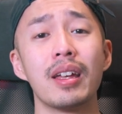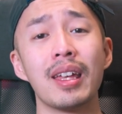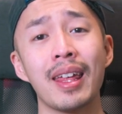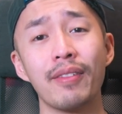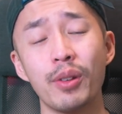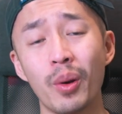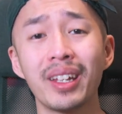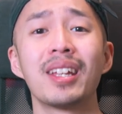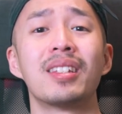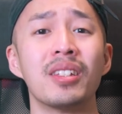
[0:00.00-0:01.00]
And if you want
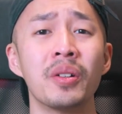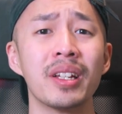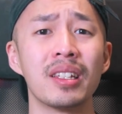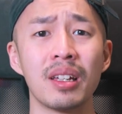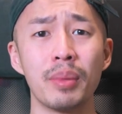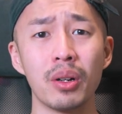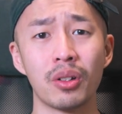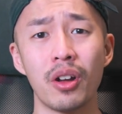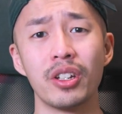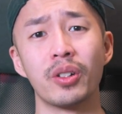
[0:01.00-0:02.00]
to get serious about
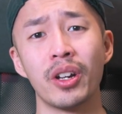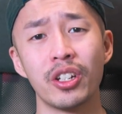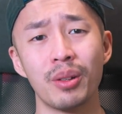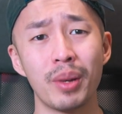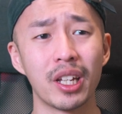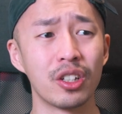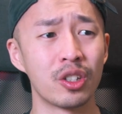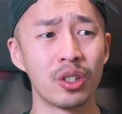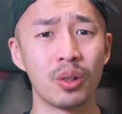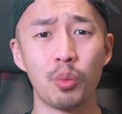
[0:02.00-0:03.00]
content creation, making
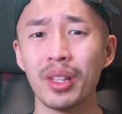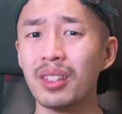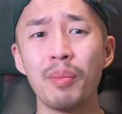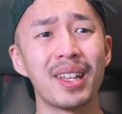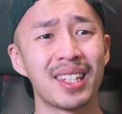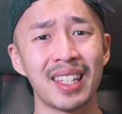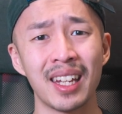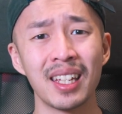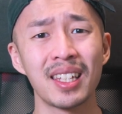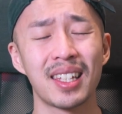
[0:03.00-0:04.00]
sure what's the best
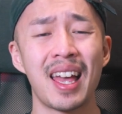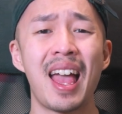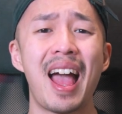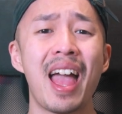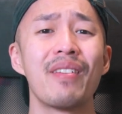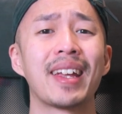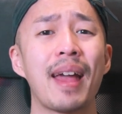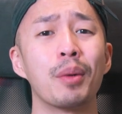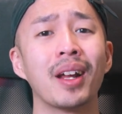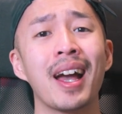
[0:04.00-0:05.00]
settings, I have a
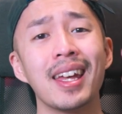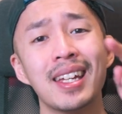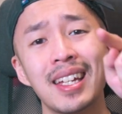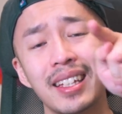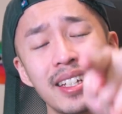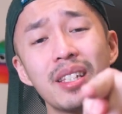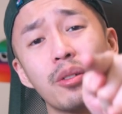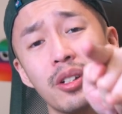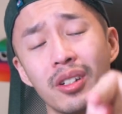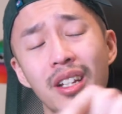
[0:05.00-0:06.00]
camera guide, link in the
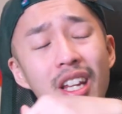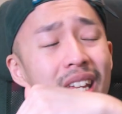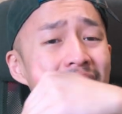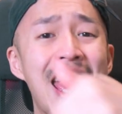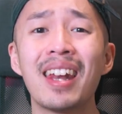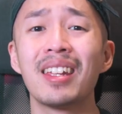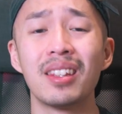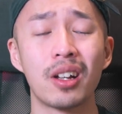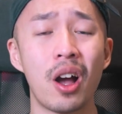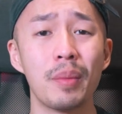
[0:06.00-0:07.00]
description and in
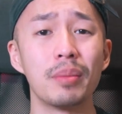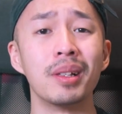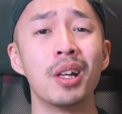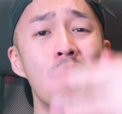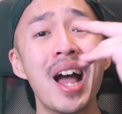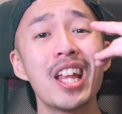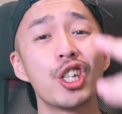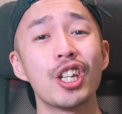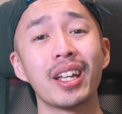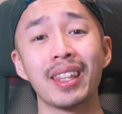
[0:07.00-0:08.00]
the comments below.
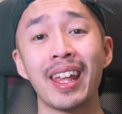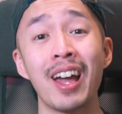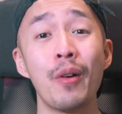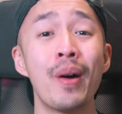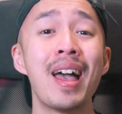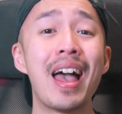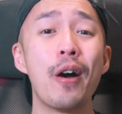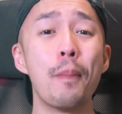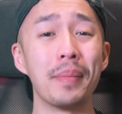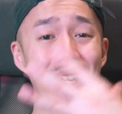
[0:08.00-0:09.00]
Check that out.
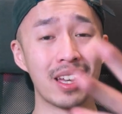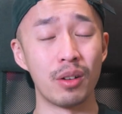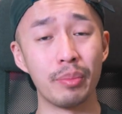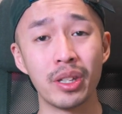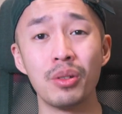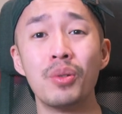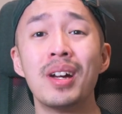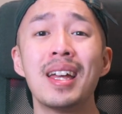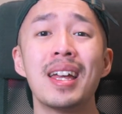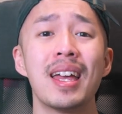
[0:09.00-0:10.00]
Help me help you.
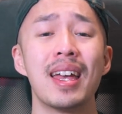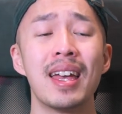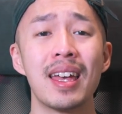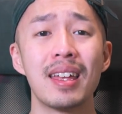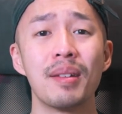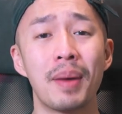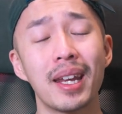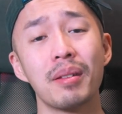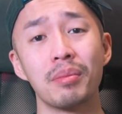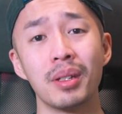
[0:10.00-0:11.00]
And my
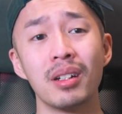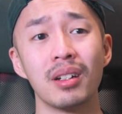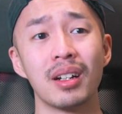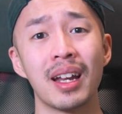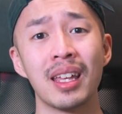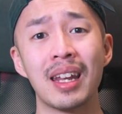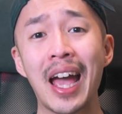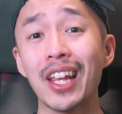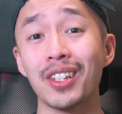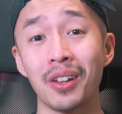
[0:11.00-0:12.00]
name is Peter, and
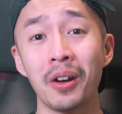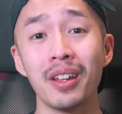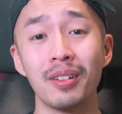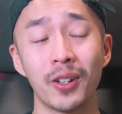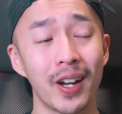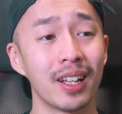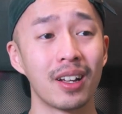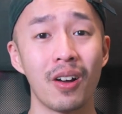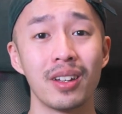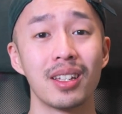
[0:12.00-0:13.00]
I started creating
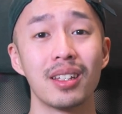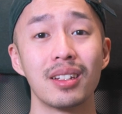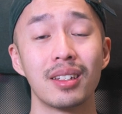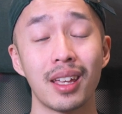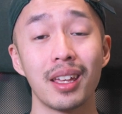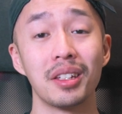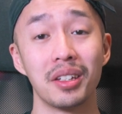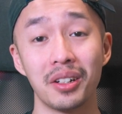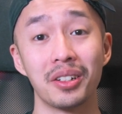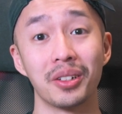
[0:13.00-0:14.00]
content 10
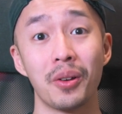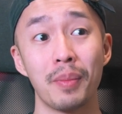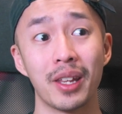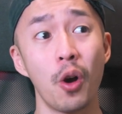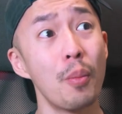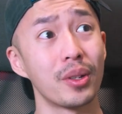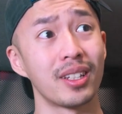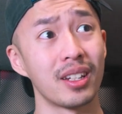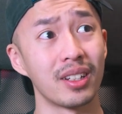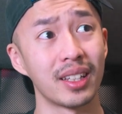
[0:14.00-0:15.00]
years ago, man. Almost
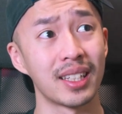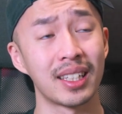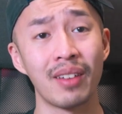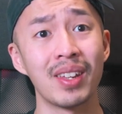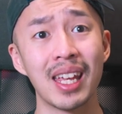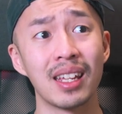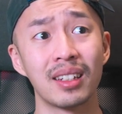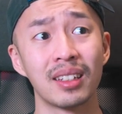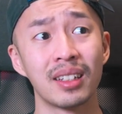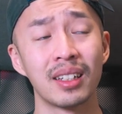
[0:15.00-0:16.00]
10, like 7,
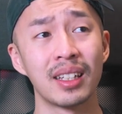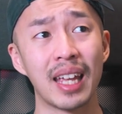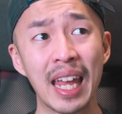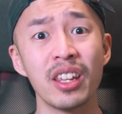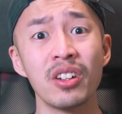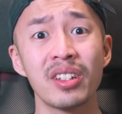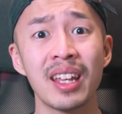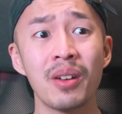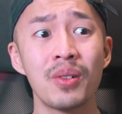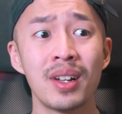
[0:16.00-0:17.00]
8, 8 years
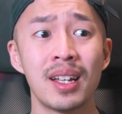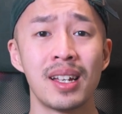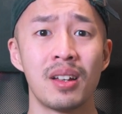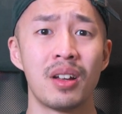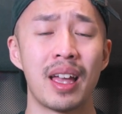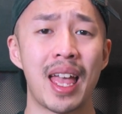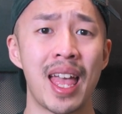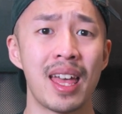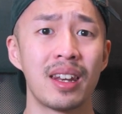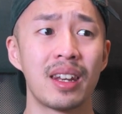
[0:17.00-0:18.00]
now.
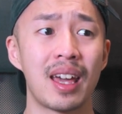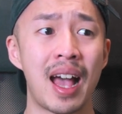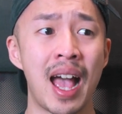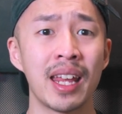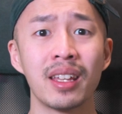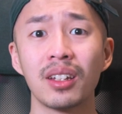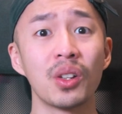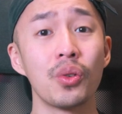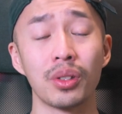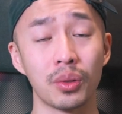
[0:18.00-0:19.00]
And I didn't
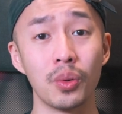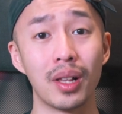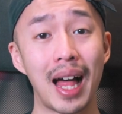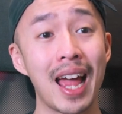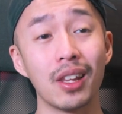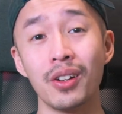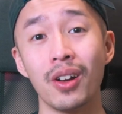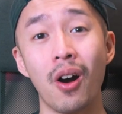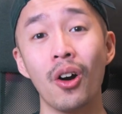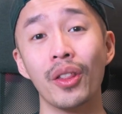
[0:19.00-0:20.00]
go to school. I
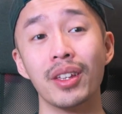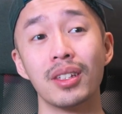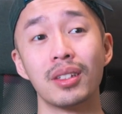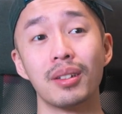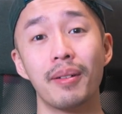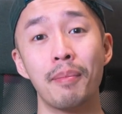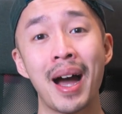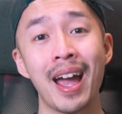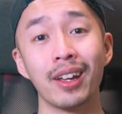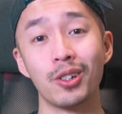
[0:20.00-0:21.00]
learned all this
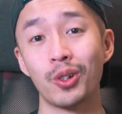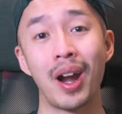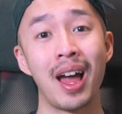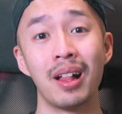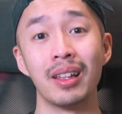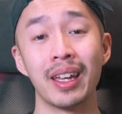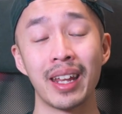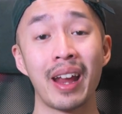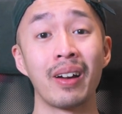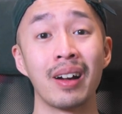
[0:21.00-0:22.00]
by trial
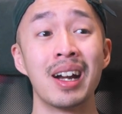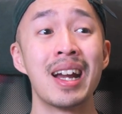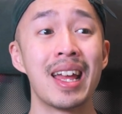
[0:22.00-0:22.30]
and error.